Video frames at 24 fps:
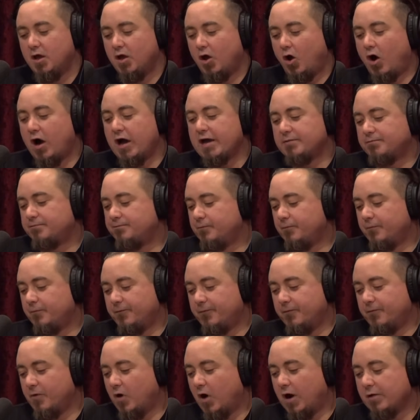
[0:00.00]

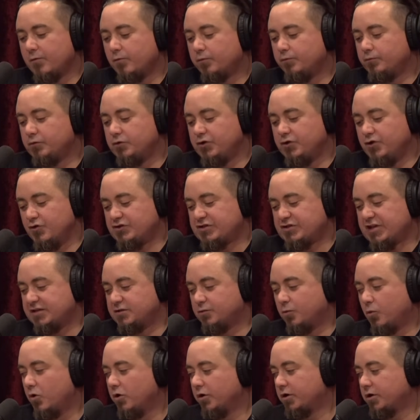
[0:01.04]
I use
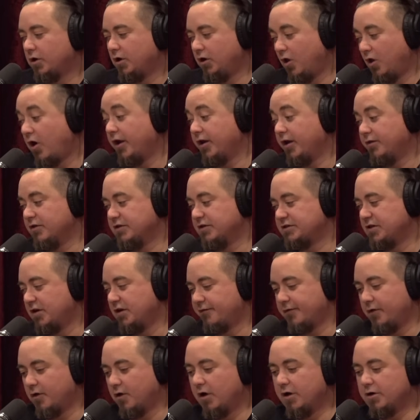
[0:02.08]
his work a lot in the
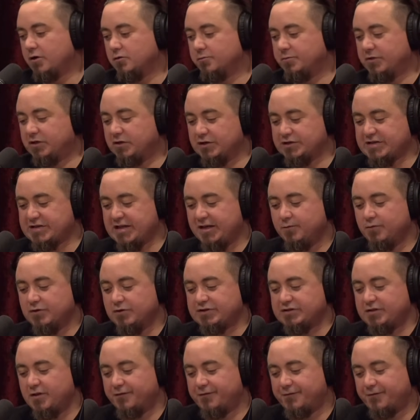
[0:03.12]
stuff that I do because he
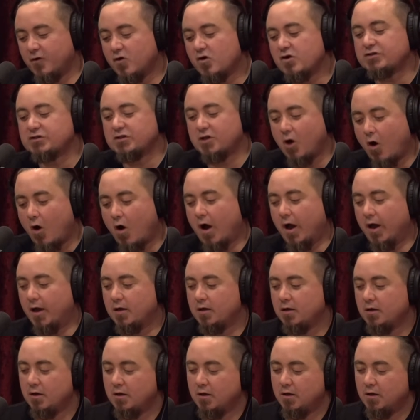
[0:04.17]
was the first guy